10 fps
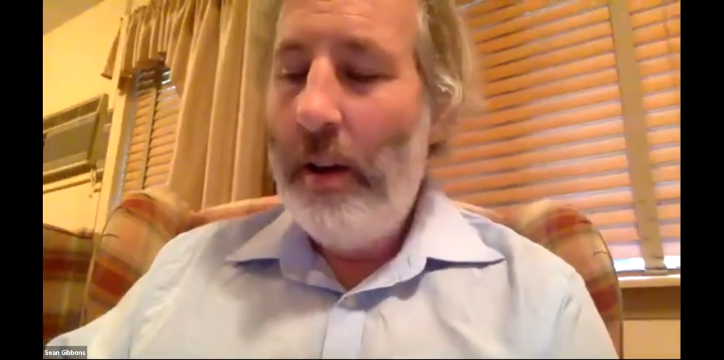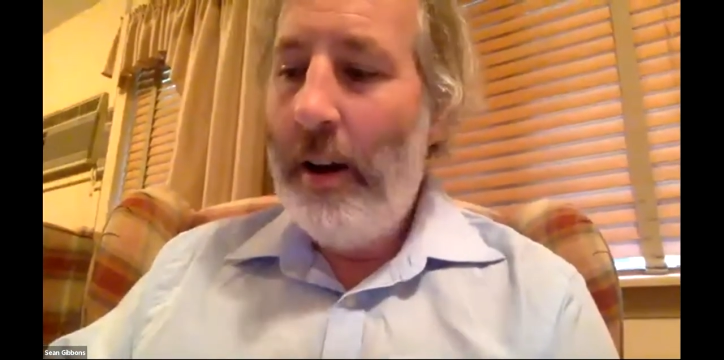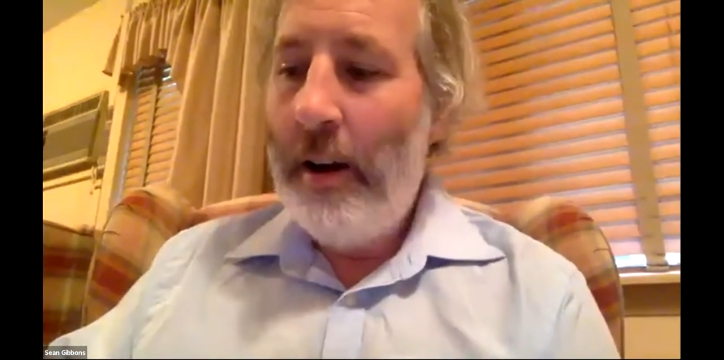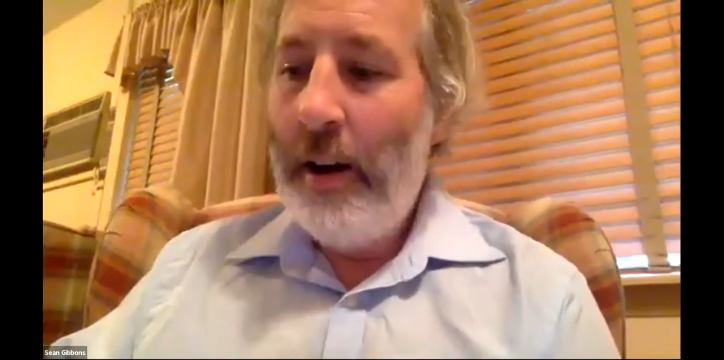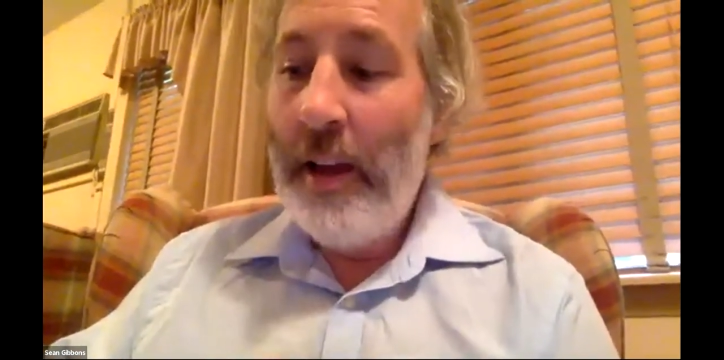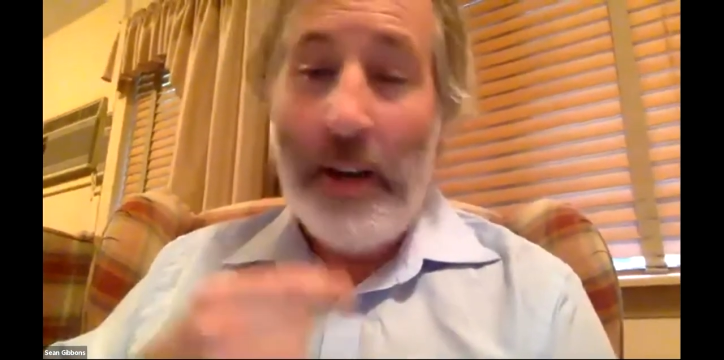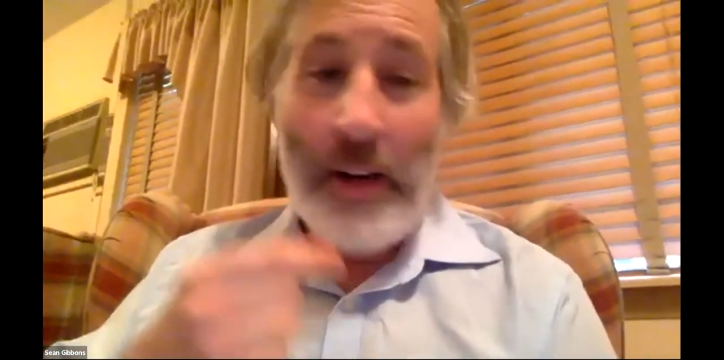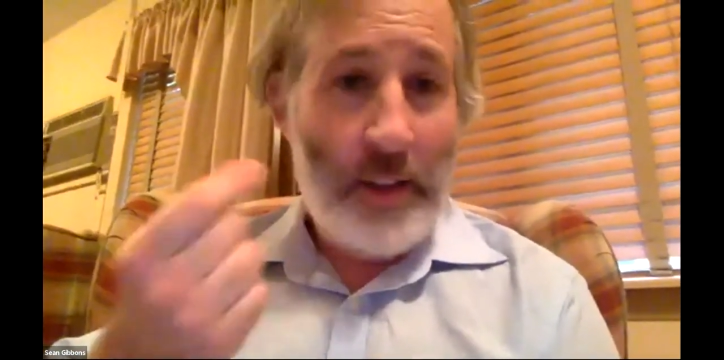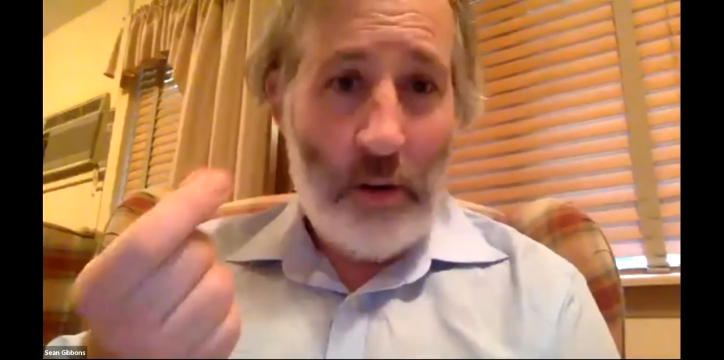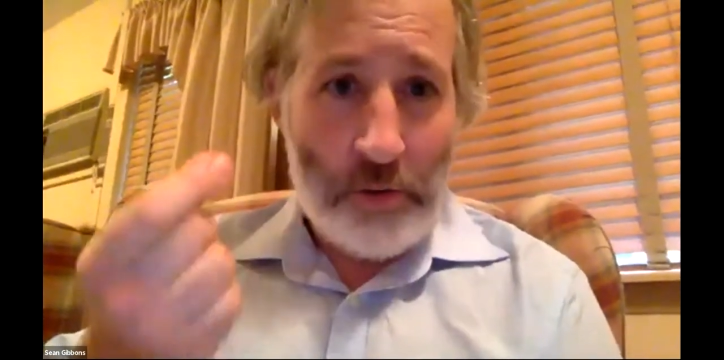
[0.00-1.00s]
And then I
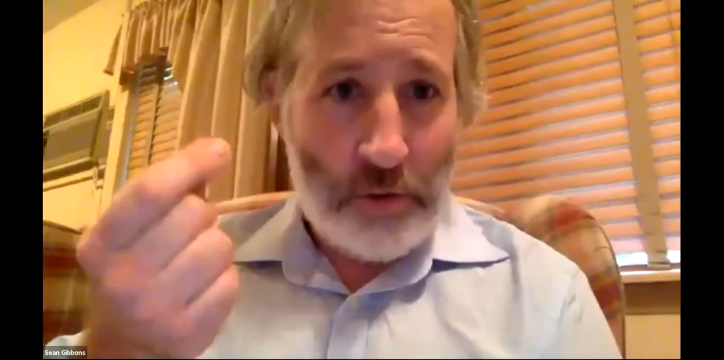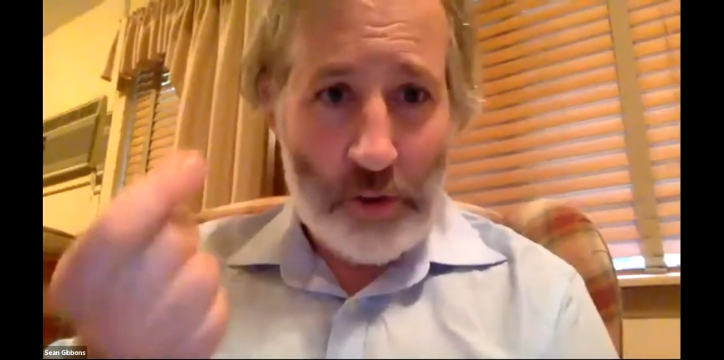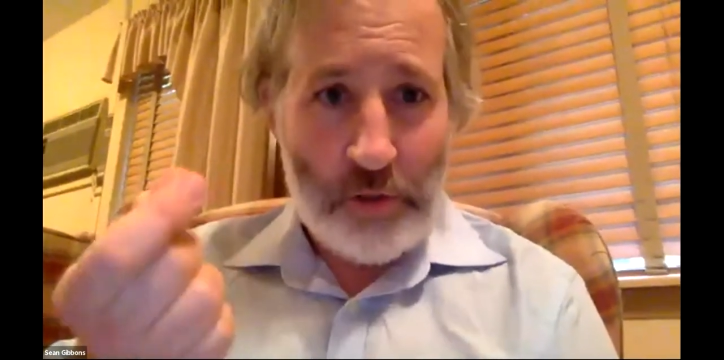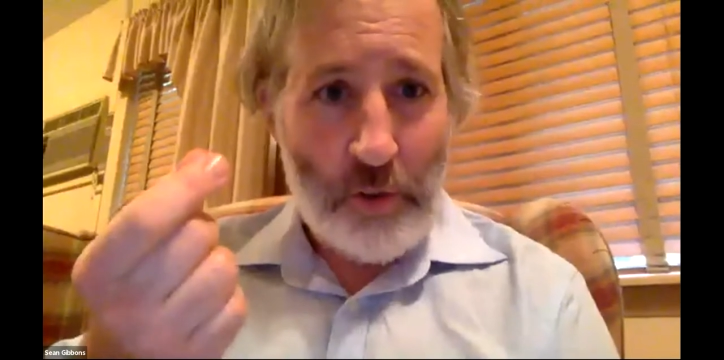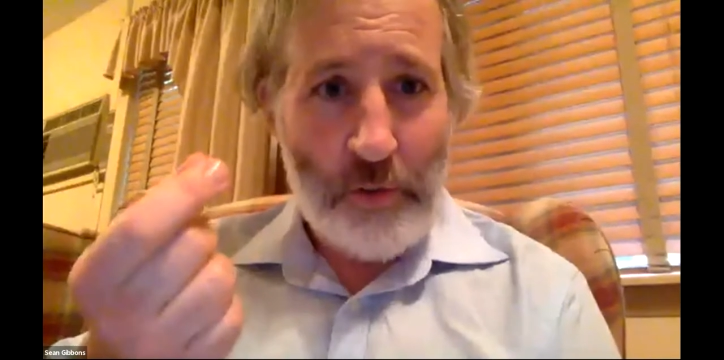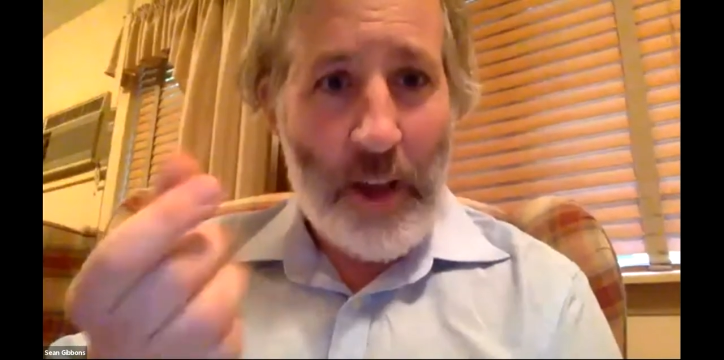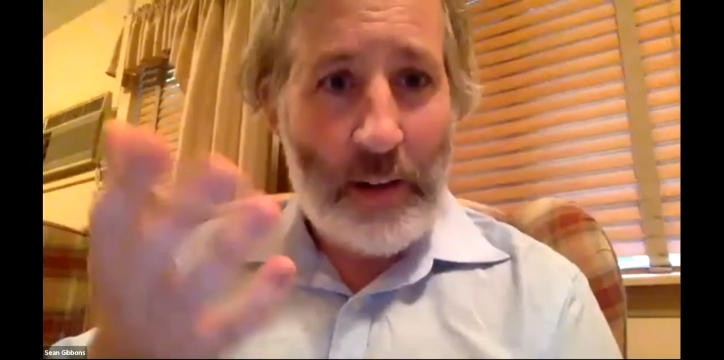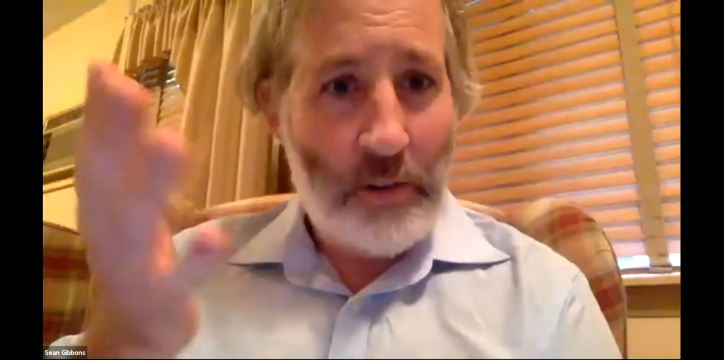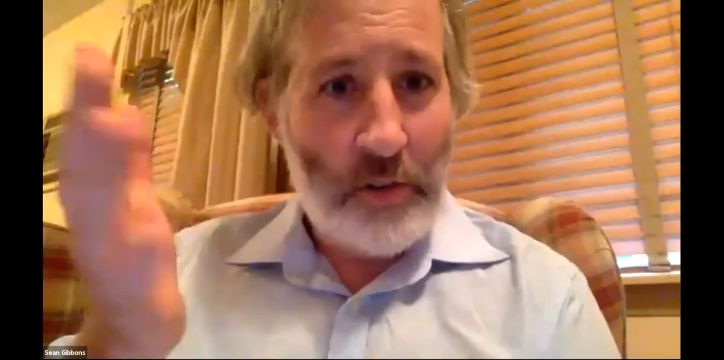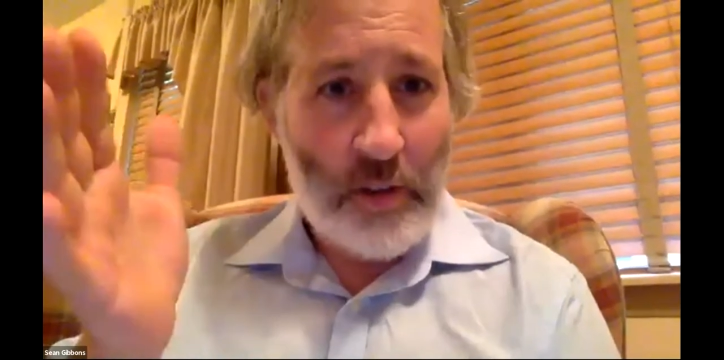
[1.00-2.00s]
think also just for the fact
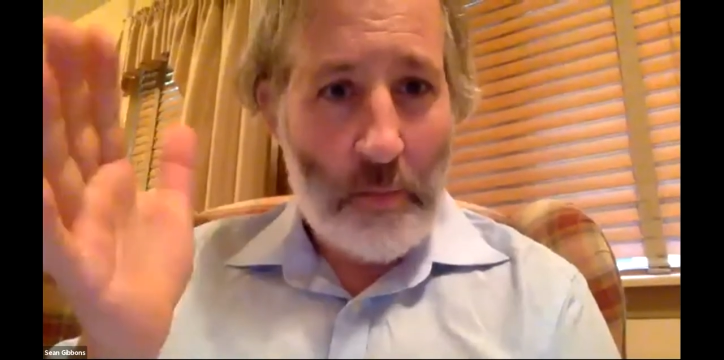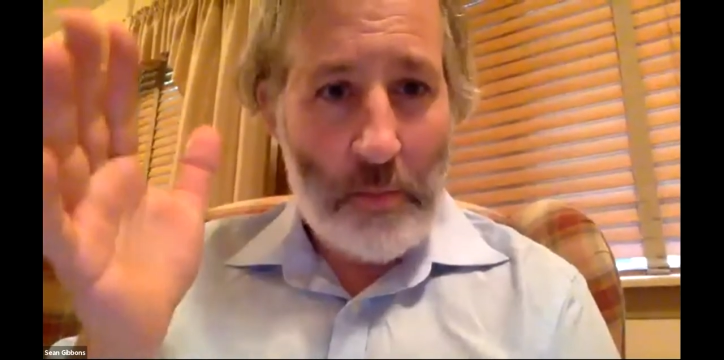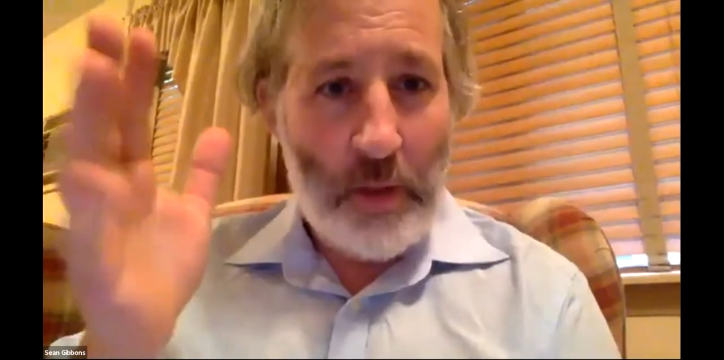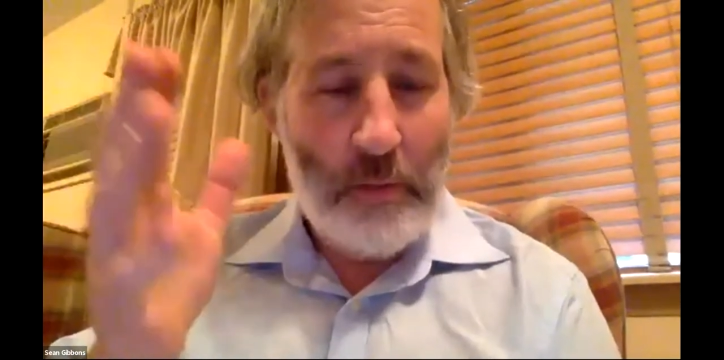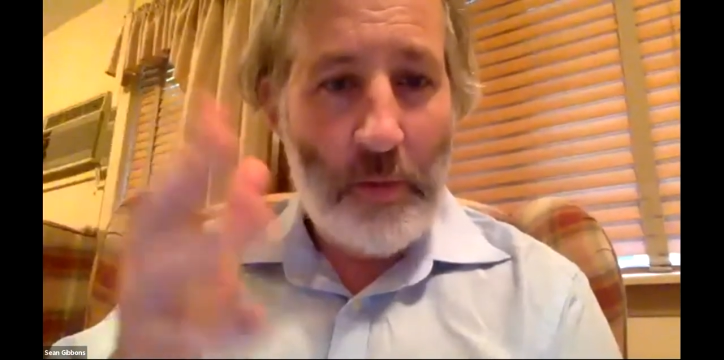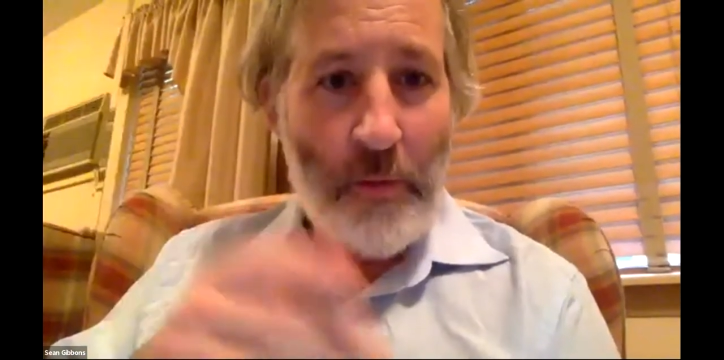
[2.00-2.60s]
that just the